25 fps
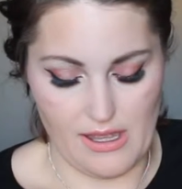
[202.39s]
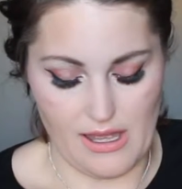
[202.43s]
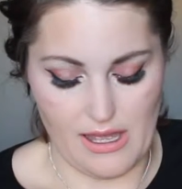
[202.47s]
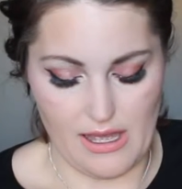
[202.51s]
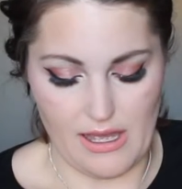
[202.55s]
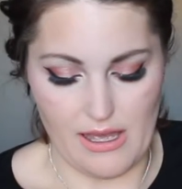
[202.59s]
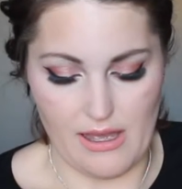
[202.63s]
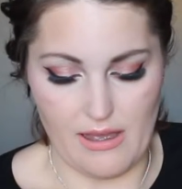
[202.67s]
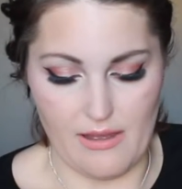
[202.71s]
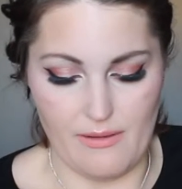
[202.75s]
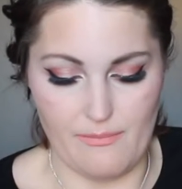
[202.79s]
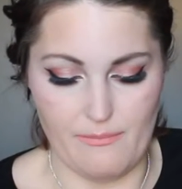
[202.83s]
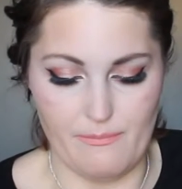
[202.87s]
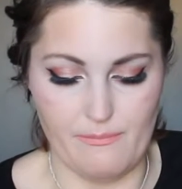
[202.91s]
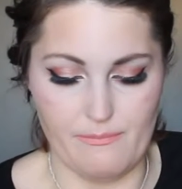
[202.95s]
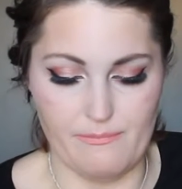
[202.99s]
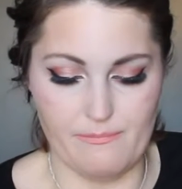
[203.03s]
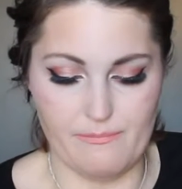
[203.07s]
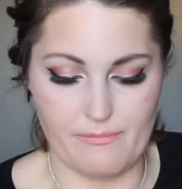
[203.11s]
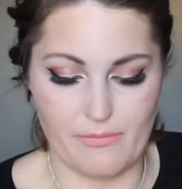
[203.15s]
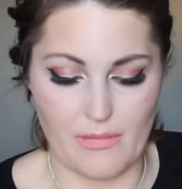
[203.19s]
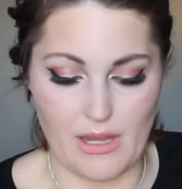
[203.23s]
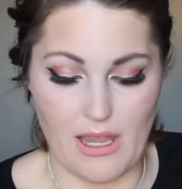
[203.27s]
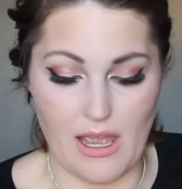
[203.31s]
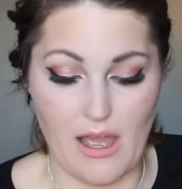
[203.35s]

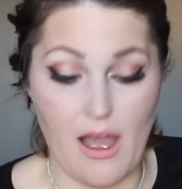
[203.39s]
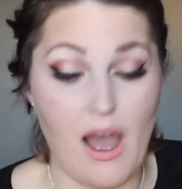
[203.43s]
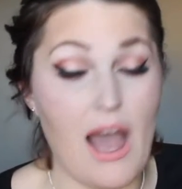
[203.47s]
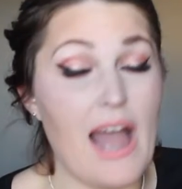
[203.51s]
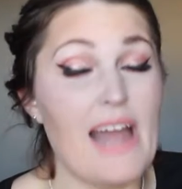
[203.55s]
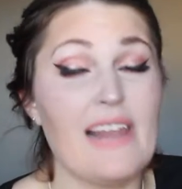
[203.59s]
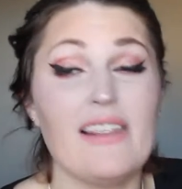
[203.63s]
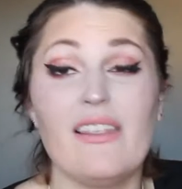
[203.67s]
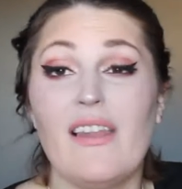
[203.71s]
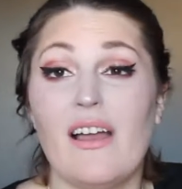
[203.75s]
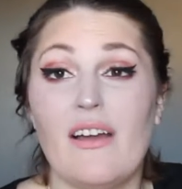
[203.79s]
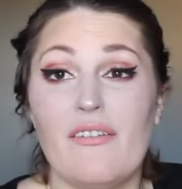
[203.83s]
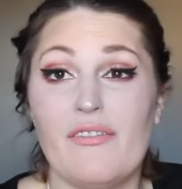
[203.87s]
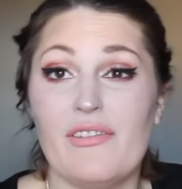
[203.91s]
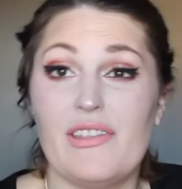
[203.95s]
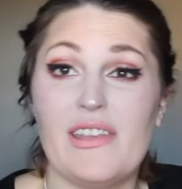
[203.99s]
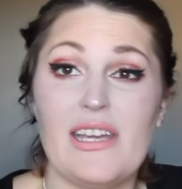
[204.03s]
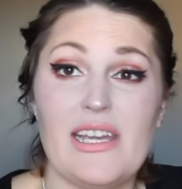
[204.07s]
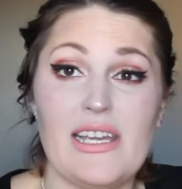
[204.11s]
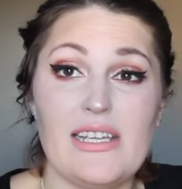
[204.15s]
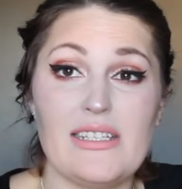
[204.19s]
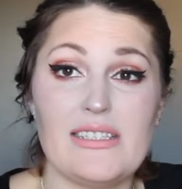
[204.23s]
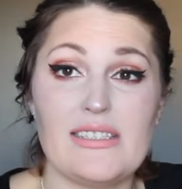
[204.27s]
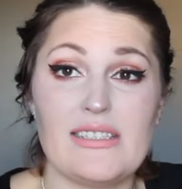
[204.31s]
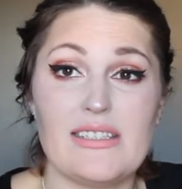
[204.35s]
I love
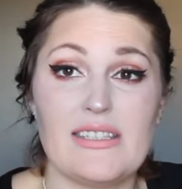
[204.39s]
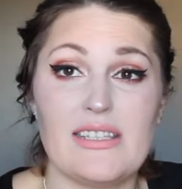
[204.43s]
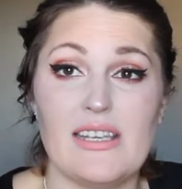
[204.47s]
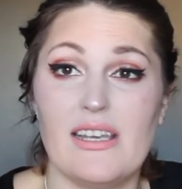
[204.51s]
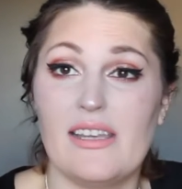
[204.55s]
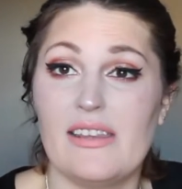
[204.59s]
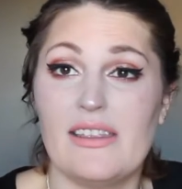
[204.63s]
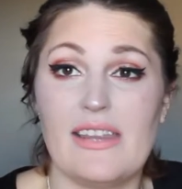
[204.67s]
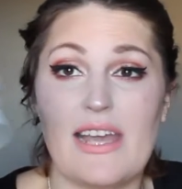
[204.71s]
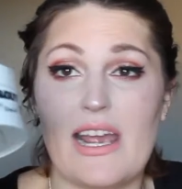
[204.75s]
these.